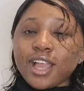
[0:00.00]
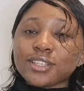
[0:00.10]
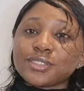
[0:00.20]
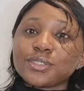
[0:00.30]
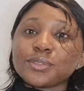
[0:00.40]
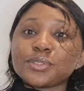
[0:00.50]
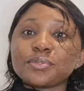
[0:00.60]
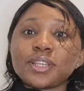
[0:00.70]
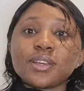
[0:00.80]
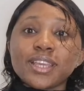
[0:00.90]
So to
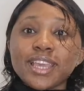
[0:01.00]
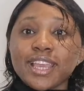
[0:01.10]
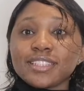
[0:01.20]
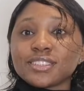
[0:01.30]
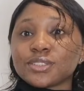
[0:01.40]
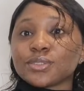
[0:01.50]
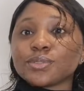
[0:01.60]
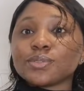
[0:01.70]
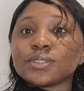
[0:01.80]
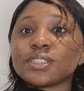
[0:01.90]
relocate
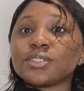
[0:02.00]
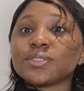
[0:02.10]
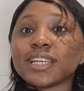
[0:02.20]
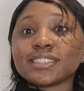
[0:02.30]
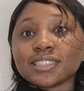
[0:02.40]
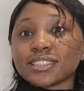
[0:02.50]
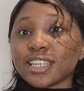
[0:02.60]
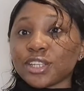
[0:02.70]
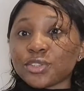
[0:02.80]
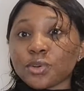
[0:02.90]
to the United
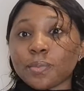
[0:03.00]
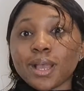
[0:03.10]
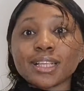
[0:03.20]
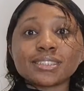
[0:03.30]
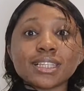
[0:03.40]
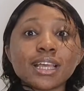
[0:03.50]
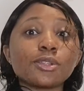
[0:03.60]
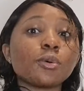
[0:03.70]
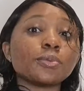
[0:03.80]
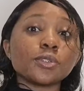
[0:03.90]
Kingdom as an
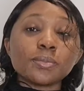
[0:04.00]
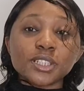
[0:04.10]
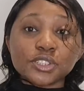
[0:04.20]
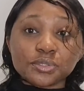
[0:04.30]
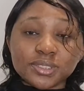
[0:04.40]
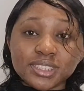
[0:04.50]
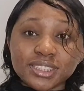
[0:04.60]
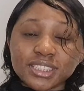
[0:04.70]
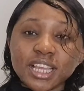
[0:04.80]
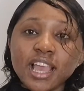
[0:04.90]

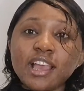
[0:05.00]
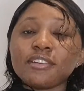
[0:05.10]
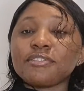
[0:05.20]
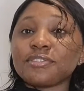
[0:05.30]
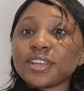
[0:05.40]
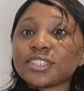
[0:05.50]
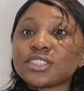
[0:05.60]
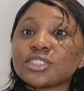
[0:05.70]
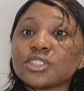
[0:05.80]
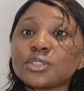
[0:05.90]
optometrist,
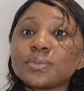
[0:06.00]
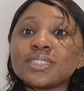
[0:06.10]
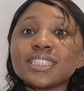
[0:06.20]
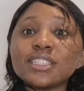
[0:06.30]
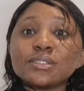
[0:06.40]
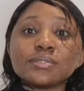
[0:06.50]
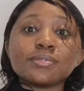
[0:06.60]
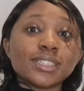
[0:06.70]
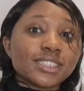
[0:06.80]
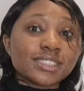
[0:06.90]
first you will need to
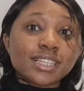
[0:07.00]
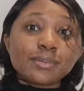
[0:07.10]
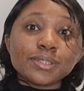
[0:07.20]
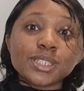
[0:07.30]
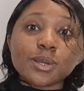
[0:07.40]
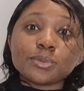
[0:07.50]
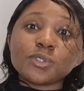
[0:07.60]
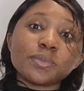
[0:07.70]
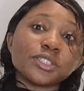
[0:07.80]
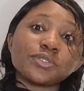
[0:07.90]
register with the
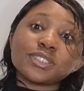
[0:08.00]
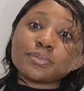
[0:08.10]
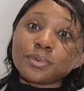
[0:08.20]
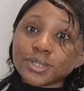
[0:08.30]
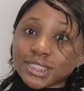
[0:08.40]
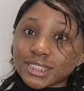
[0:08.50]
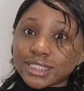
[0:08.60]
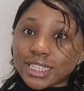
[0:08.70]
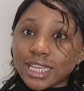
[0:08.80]
optometrist body.